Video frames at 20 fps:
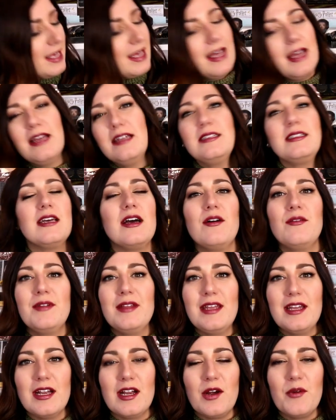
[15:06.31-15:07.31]
And down
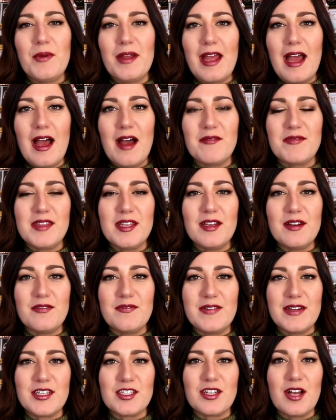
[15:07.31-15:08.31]
here we have the
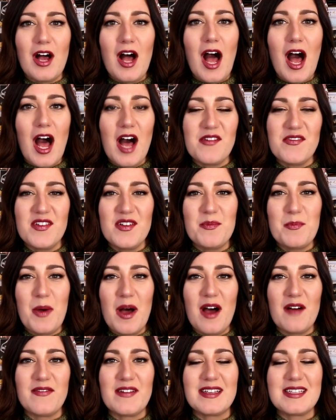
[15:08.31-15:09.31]
official
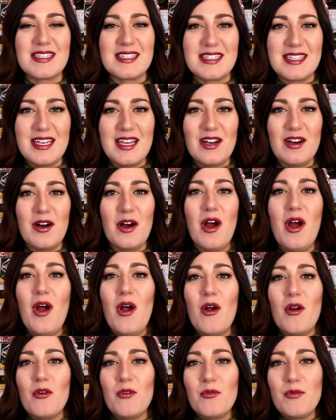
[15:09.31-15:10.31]
Hufflepuff seal
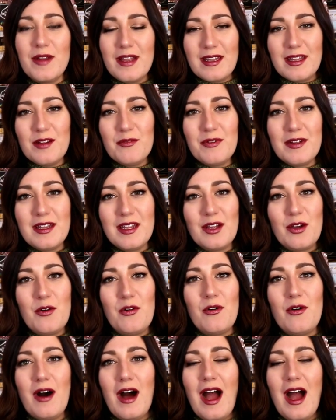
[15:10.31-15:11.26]
Really, really cool.